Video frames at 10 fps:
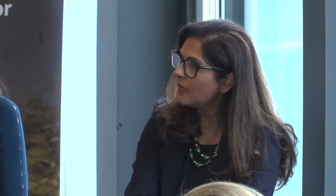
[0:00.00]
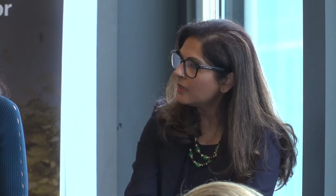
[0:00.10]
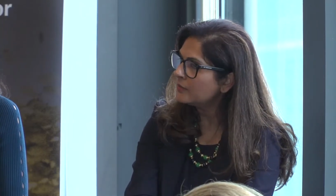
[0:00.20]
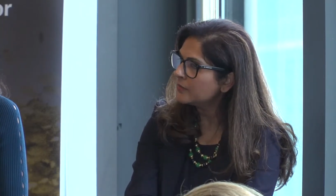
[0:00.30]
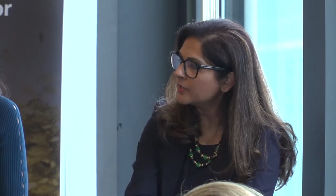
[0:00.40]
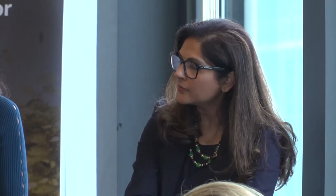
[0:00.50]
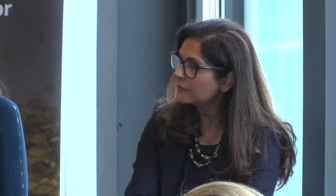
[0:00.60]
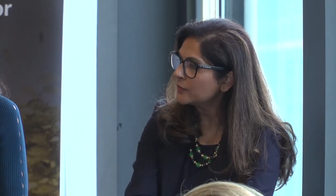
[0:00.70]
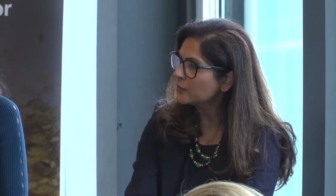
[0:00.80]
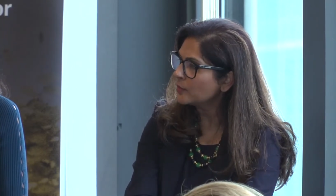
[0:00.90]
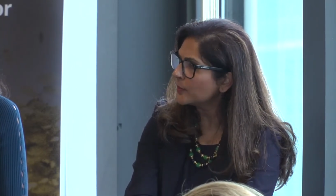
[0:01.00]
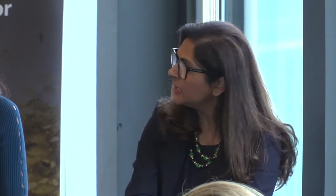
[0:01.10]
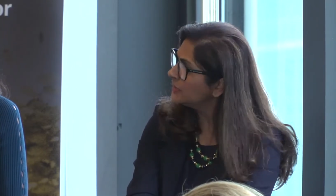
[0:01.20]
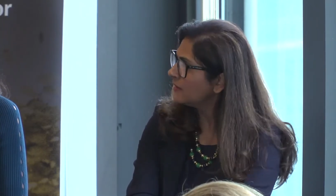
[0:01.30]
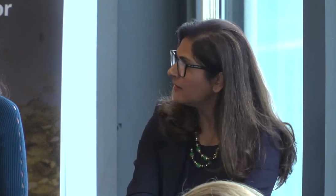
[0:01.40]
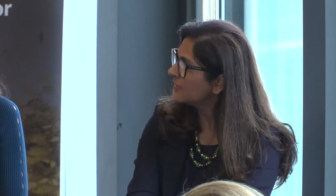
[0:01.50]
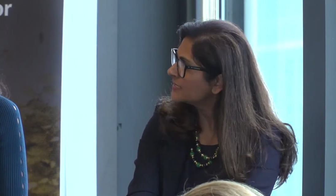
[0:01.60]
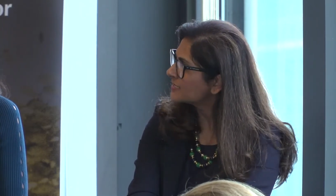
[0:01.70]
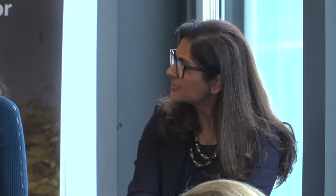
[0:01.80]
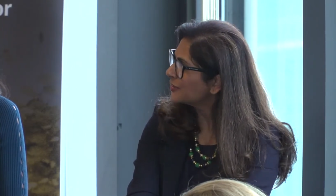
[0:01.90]
I feel you're
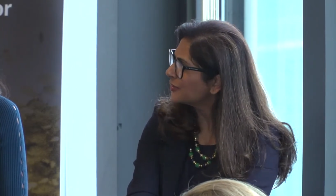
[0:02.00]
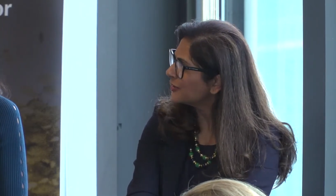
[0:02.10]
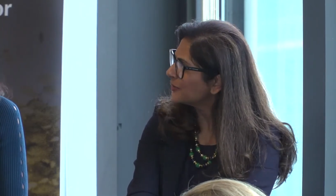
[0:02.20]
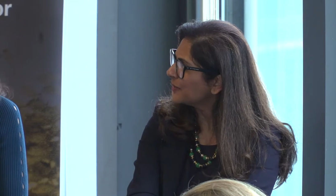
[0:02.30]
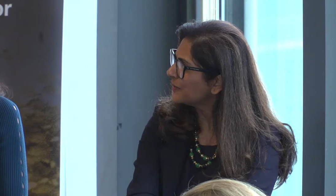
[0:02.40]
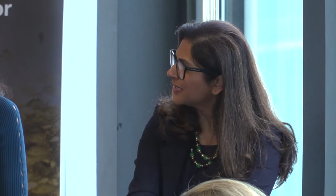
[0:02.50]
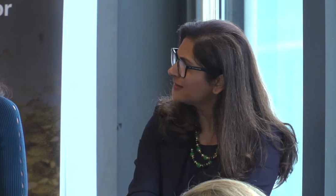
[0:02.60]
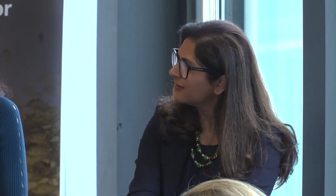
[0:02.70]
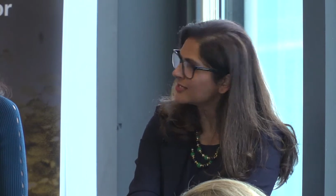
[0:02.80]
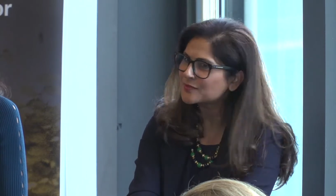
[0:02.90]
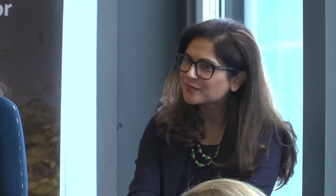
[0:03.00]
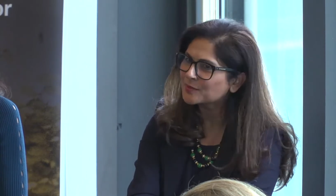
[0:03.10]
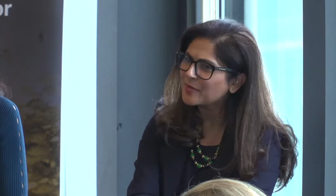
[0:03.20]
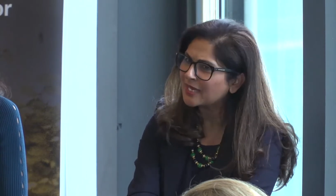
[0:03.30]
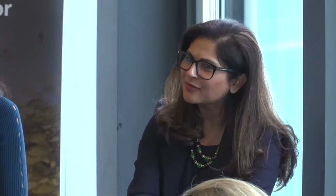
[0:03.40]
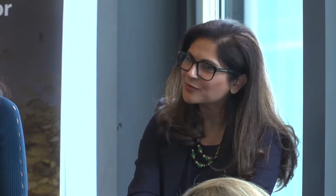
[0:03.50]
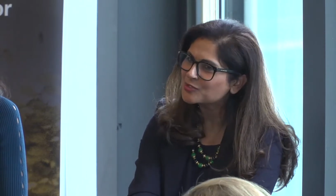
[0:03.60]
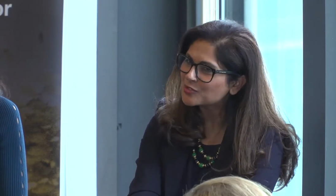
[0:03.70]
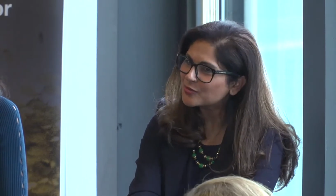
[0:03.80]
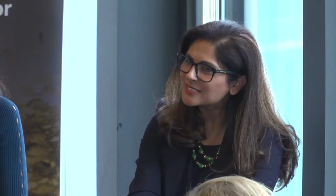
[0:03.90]
penalised, you're being penalised for making
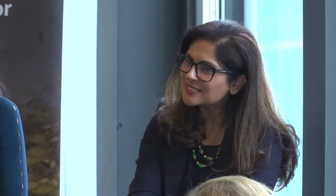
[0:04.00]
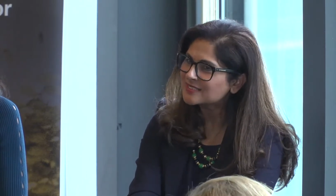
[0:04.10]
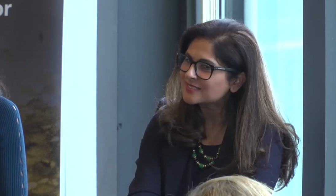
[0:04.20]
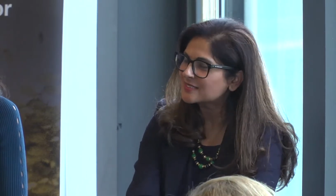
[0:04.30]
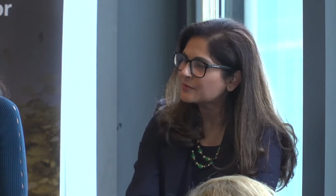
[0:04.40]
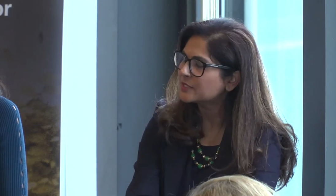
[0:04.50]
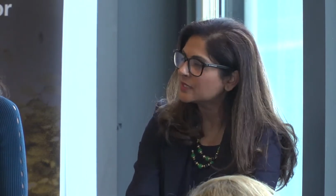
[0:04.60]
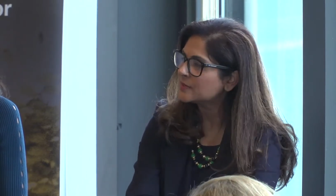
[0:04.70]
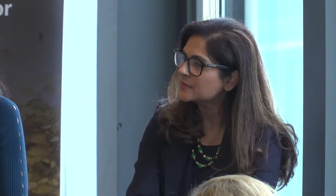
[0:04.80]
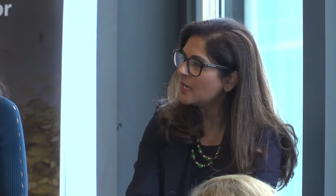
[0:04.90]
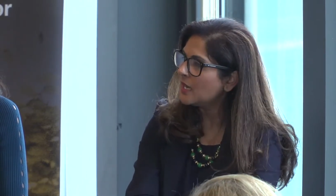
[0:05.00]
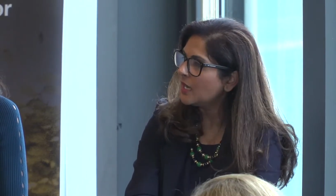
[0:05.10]
those choices sometimes,